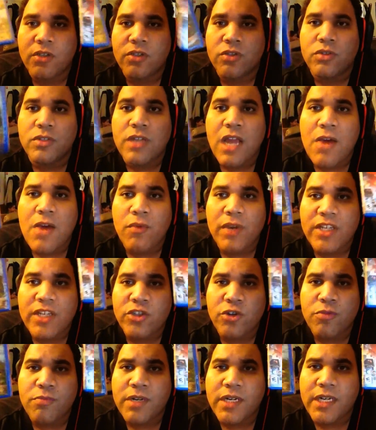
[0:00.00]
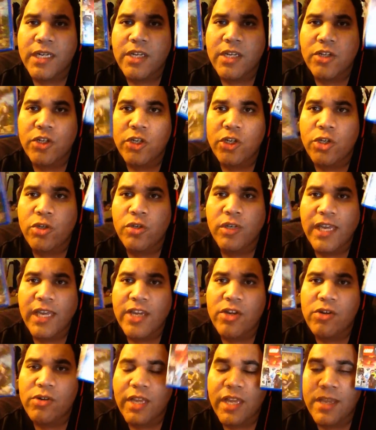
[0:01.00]
Do not waste your money on the new
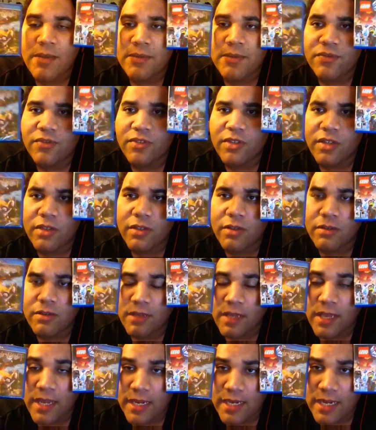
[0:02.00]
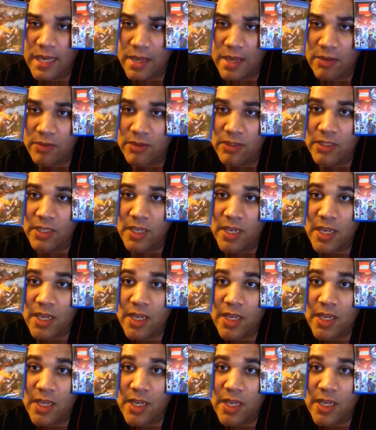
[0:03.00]
Lego games for the handhelds.